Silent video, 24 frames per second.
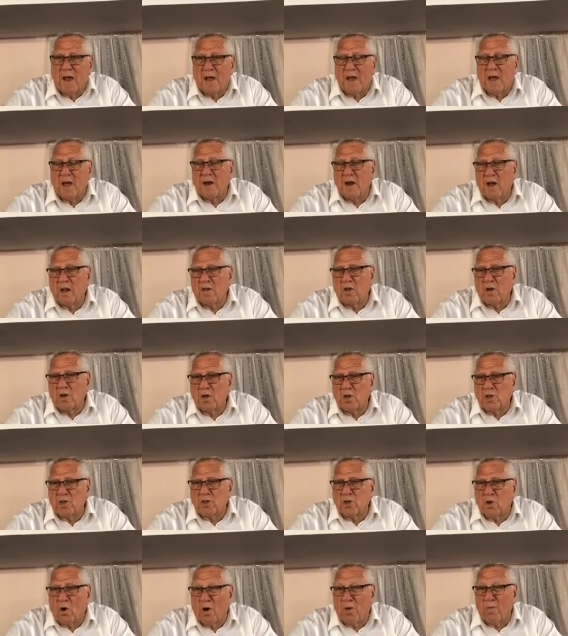I got another
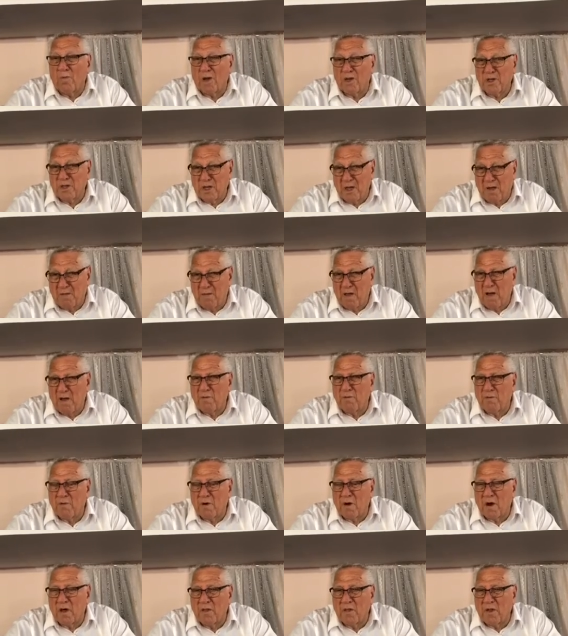good story, but I'll save that
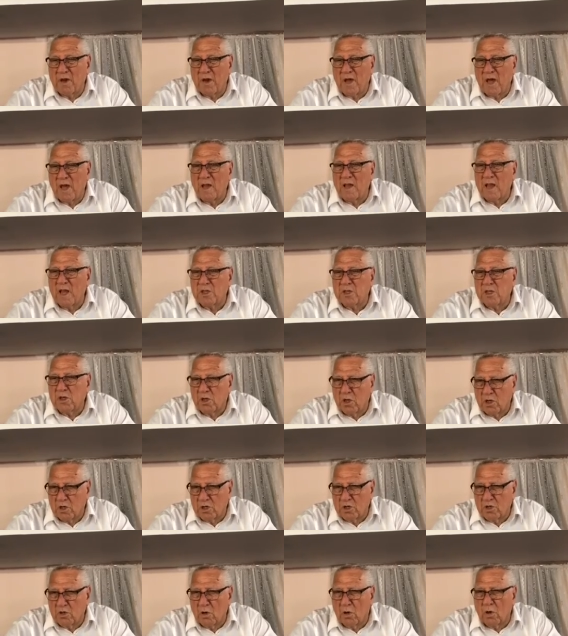for another day. That's a
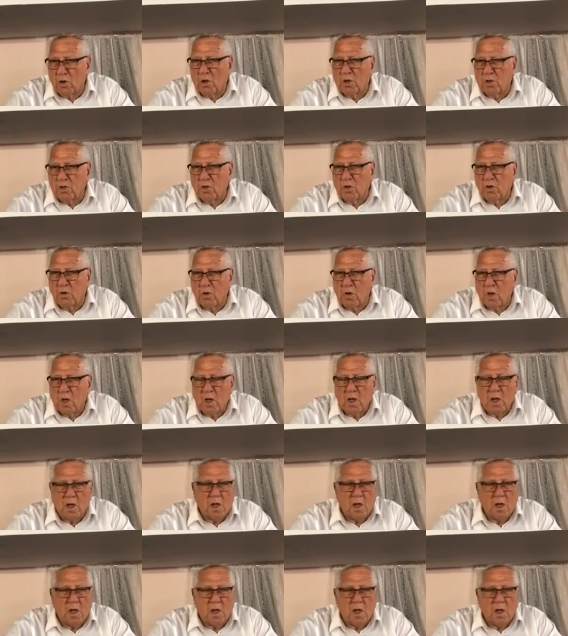good story, too.